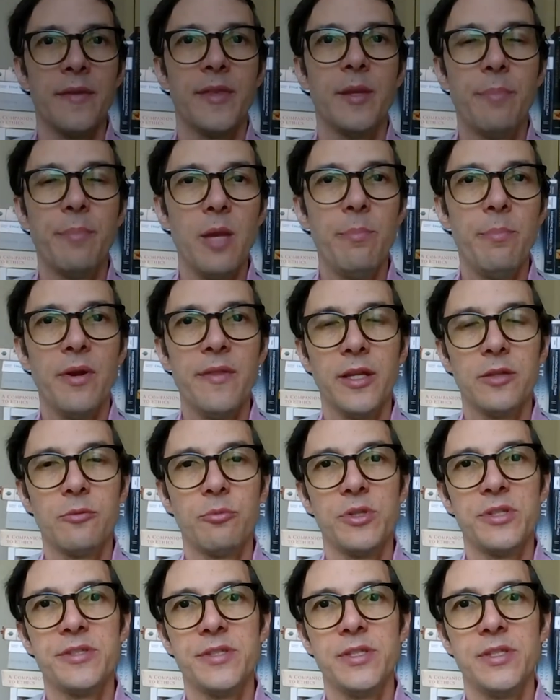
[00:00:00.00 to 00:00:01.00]
The paper that
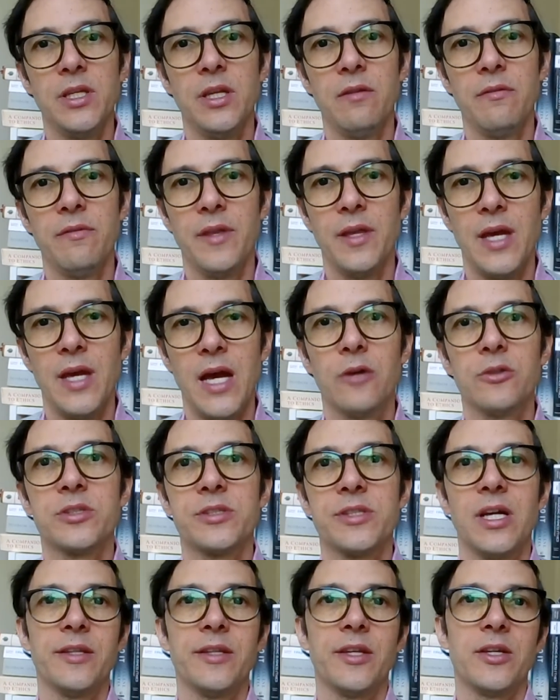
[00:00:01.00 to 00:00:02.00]
received the
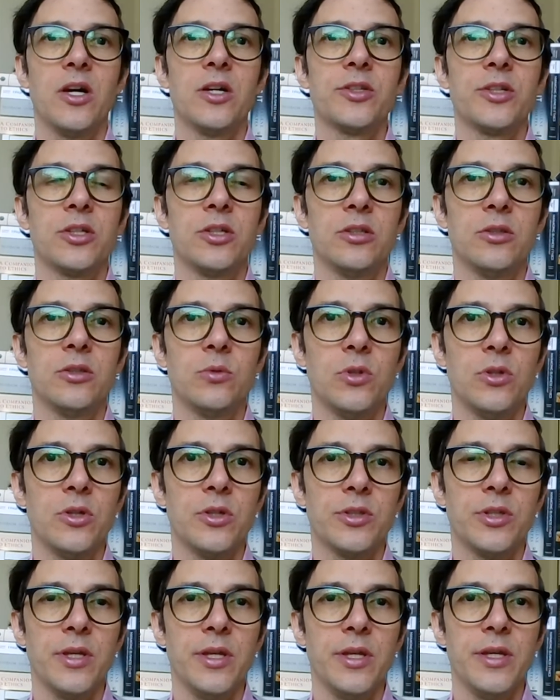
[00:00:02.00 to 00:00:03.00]
Outstanding Article
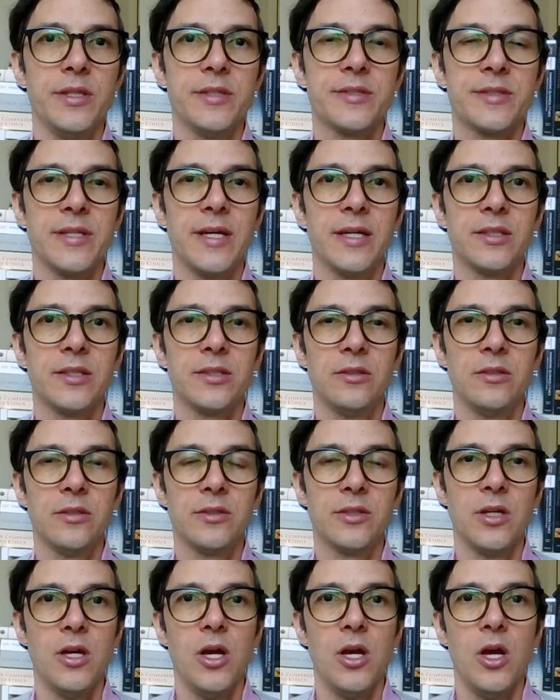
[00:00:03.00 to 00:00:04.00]
Award is
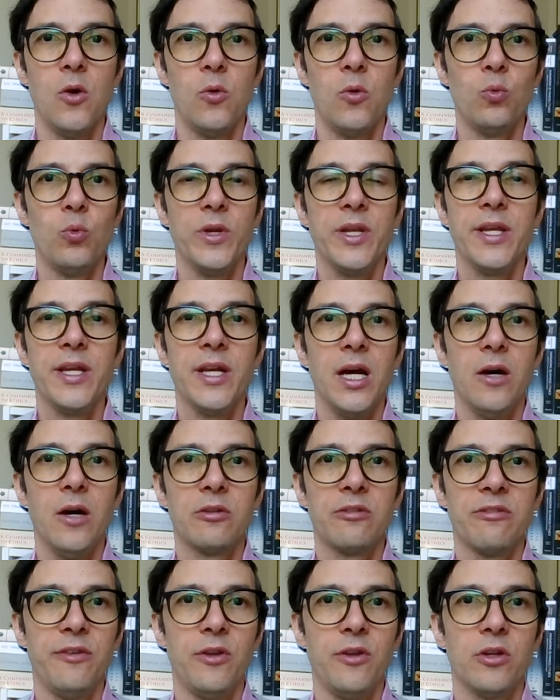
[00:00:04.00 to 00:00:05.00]
titled Weeding
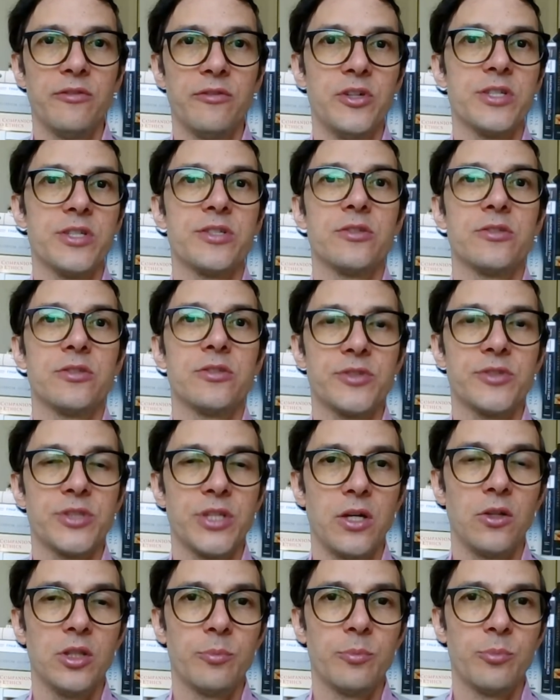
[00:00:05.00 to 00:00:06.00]
Out Flawed Versions of
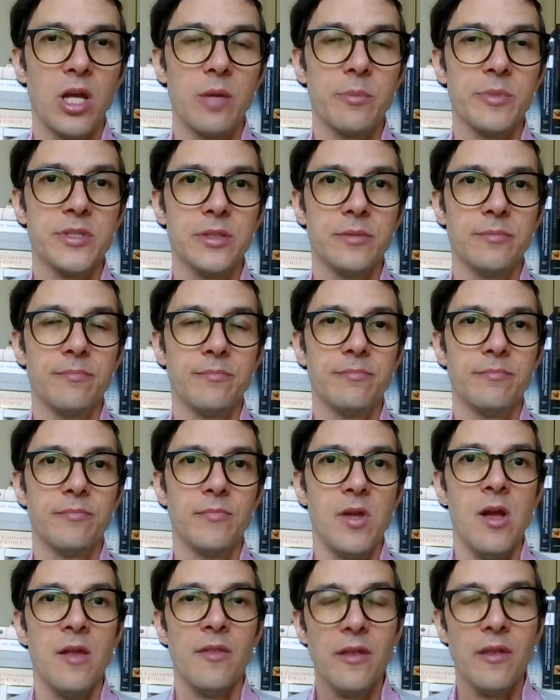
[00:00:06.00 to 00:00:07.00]
Shareholder Primacy.
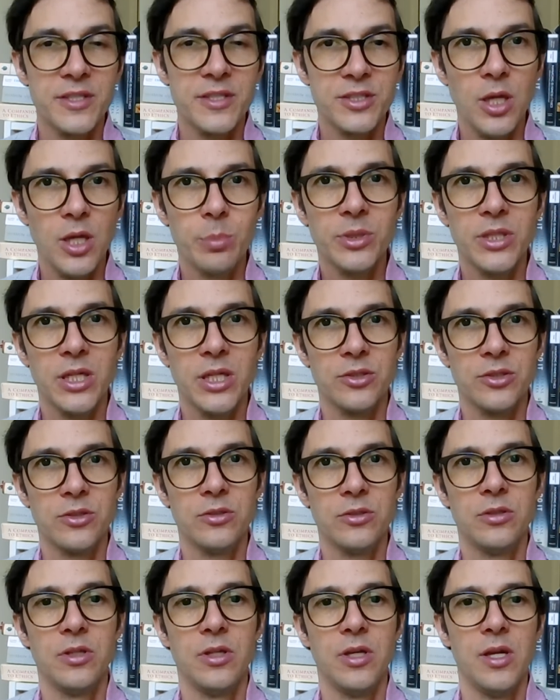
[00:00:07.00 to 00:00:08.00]
Now, the
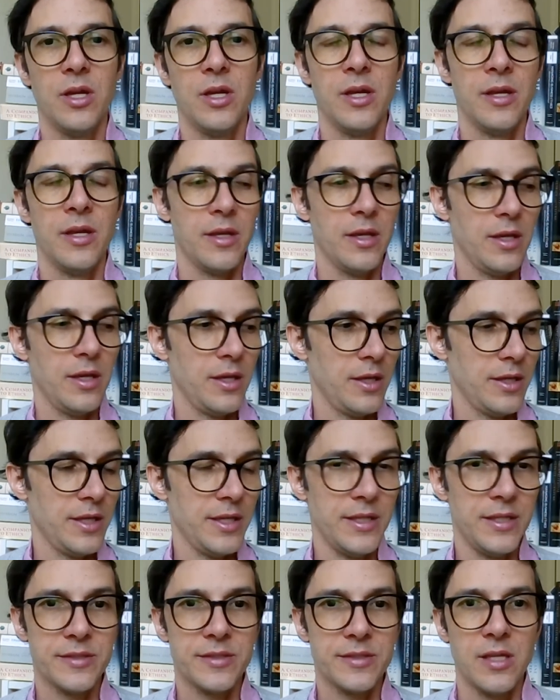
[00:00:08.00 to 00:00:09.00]
subtitle
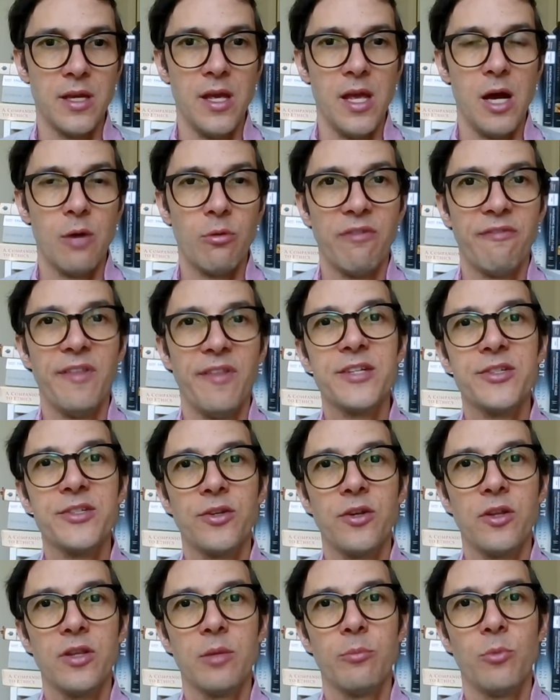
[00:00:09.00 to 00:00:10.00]
is a
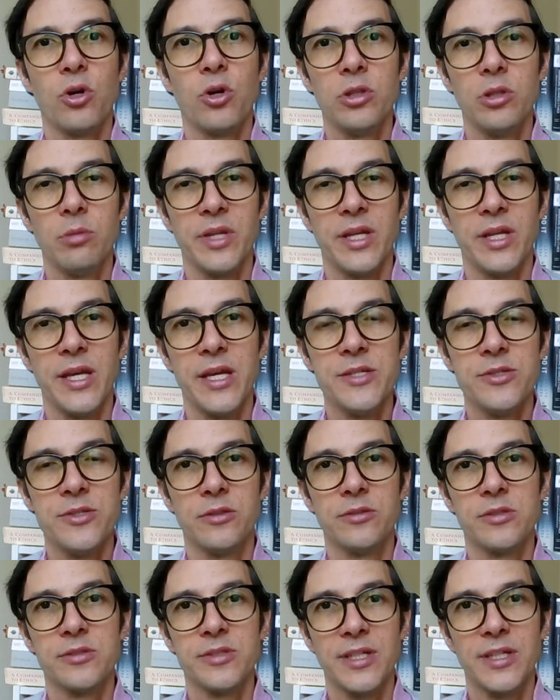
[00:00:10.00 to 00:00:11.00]
reflection on the moral
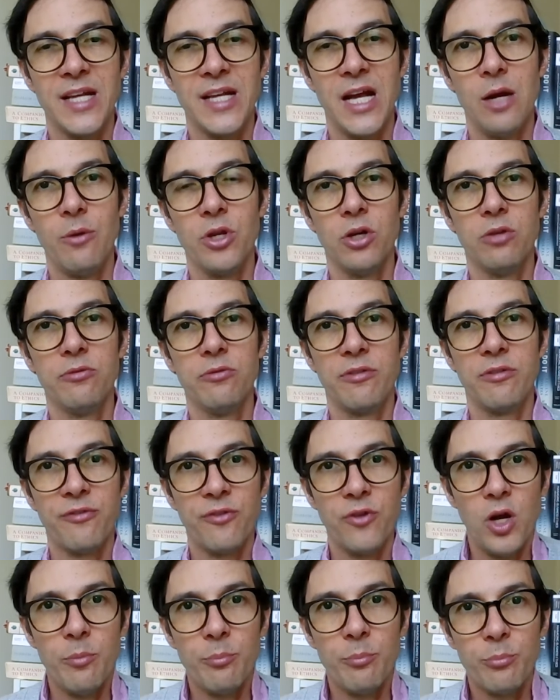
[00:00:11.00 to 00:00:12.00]
obligations that carry over
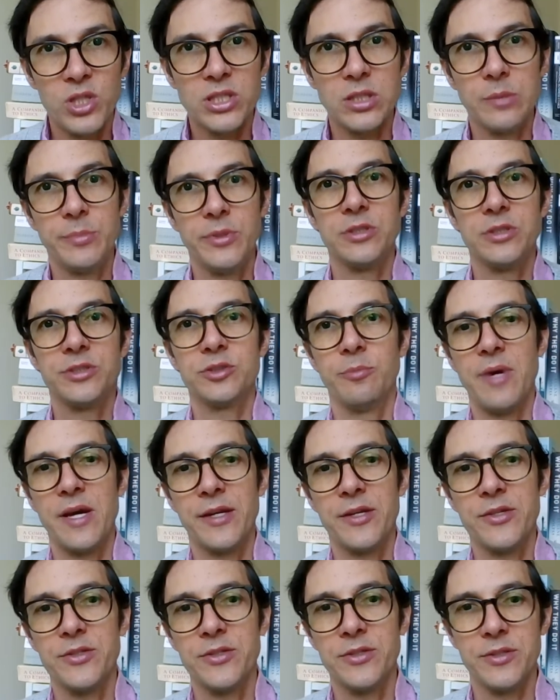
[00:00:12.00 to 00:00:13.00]
from principals to
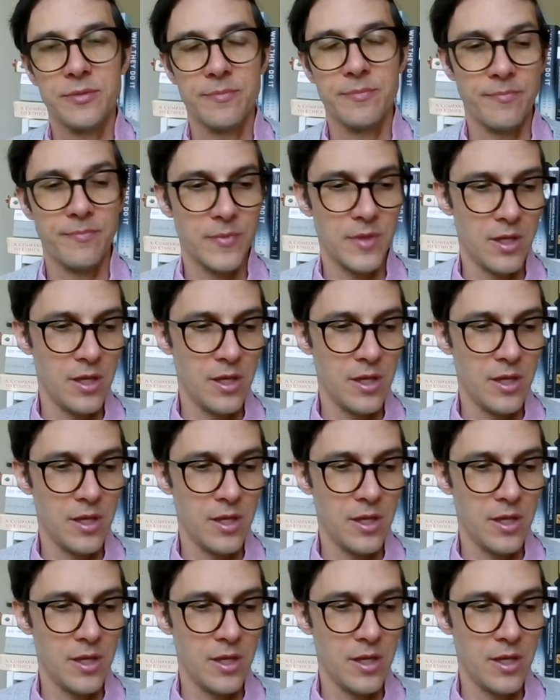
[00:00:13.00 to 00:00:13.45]
managers.